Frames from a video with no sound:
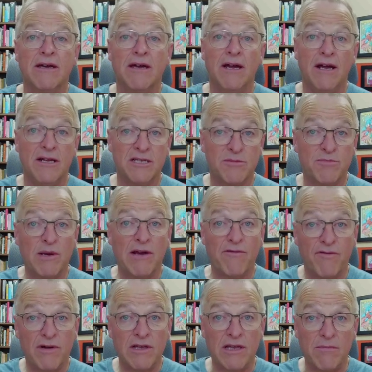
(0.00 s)
And speak
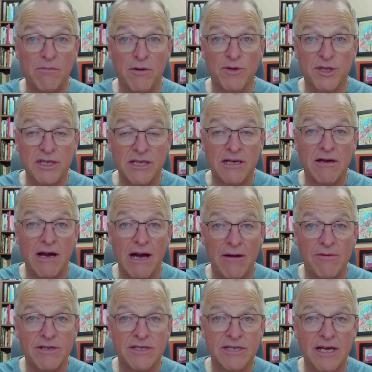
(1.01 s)
freely, mostly, I
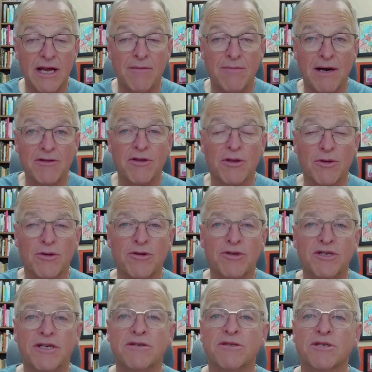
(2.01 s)
would say, about the Lord
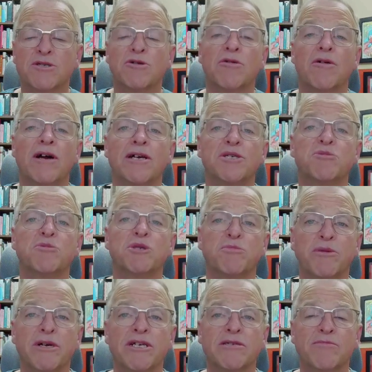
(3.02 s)
Jesus Christ, which
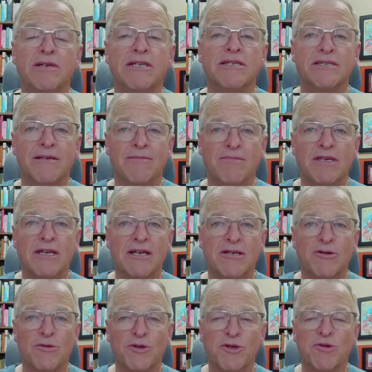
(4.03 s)
brings me to something I
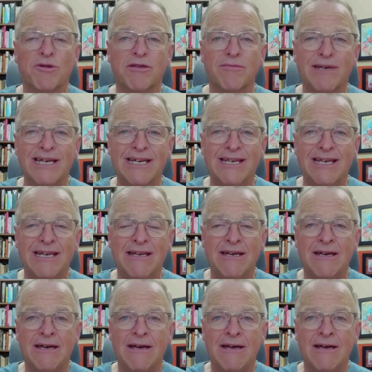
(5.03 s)
told you at the beginning.